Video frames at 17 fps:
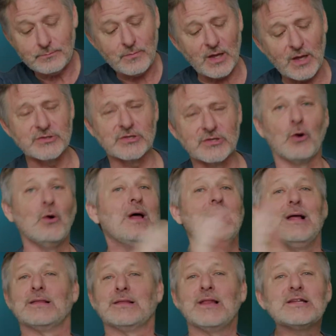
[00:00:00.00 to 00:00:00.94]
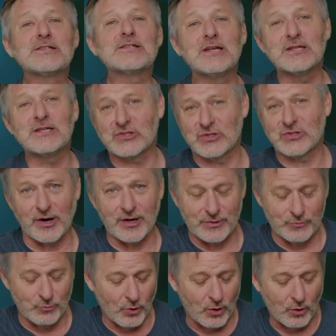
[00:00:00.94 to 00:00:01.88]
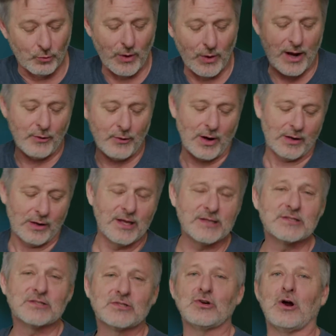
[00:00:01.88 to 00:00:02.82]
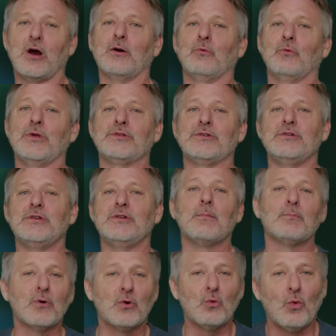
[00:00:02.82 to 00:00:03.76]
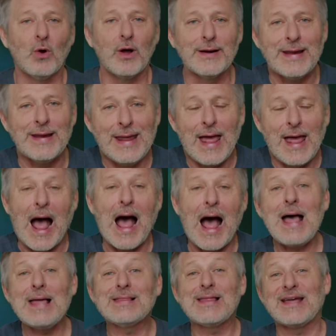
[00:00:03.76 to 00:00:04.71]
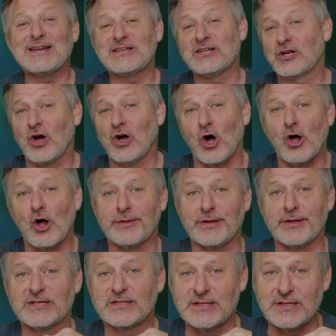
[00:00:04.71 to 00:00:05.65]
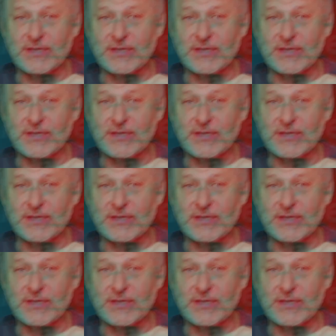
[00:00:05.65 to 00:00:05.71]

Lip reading: So let's get started and roll right around. Let's start with number 1. I like to call this the